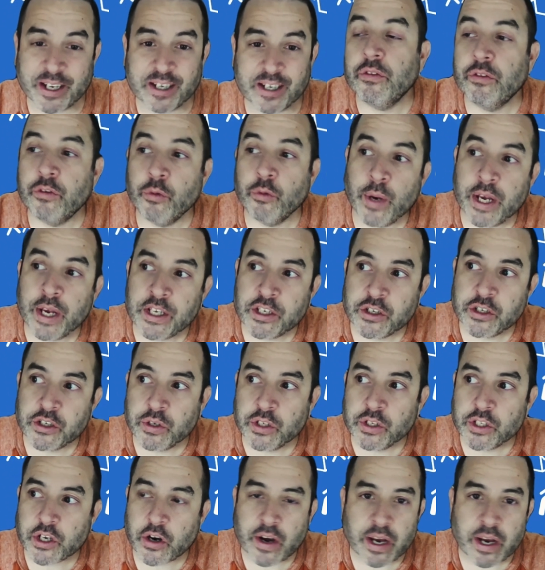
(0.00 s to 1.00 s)
The way
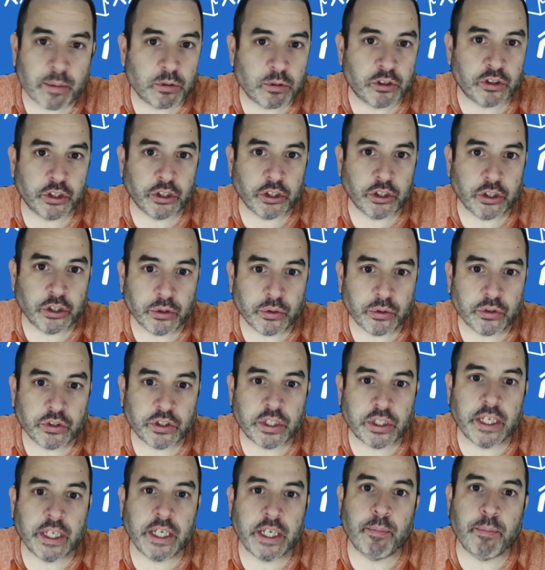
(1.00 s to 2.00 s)
students are able to use
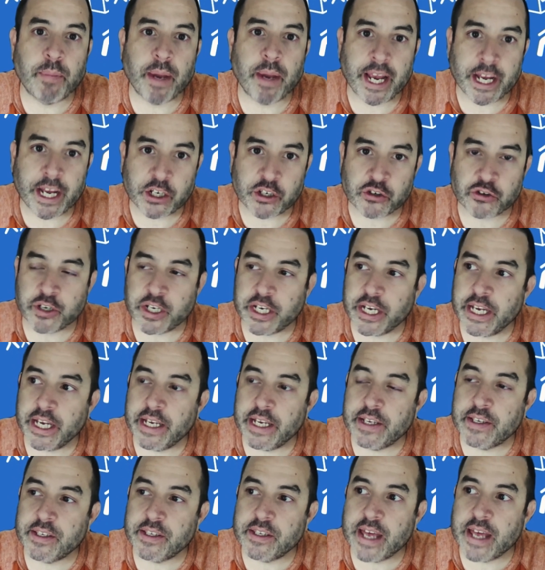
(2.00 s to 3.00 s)
the pantry
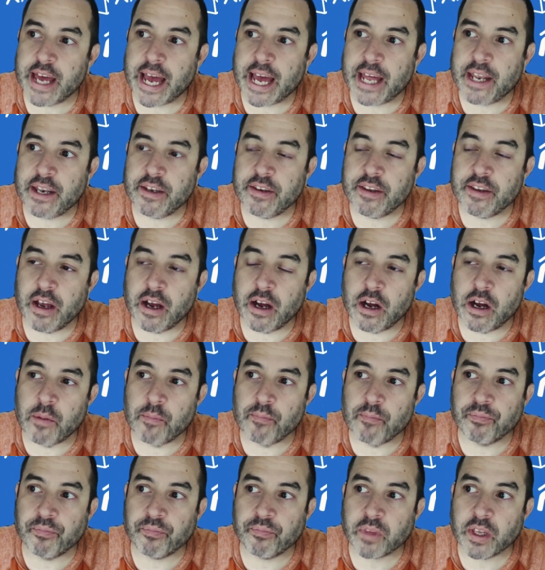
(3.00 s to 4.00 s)
is that
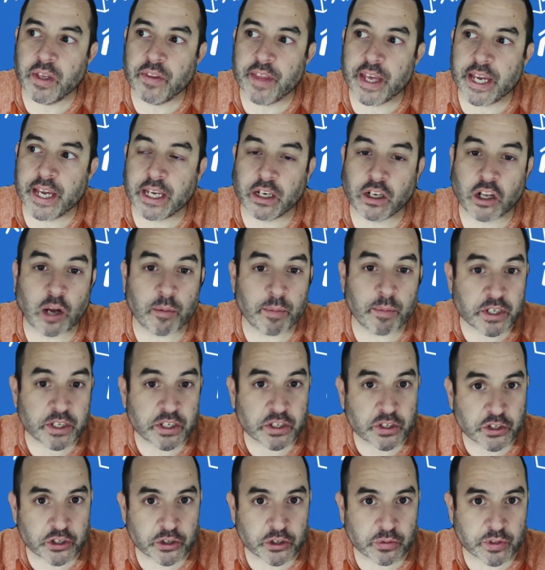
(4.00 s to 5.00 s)
they can come into the
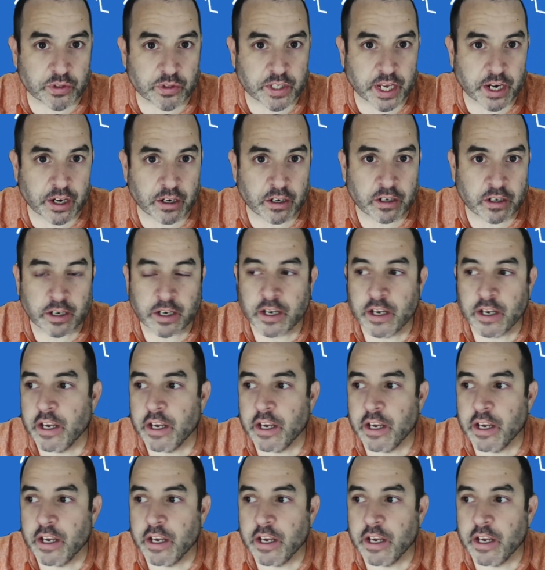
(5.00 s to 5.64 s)
student center,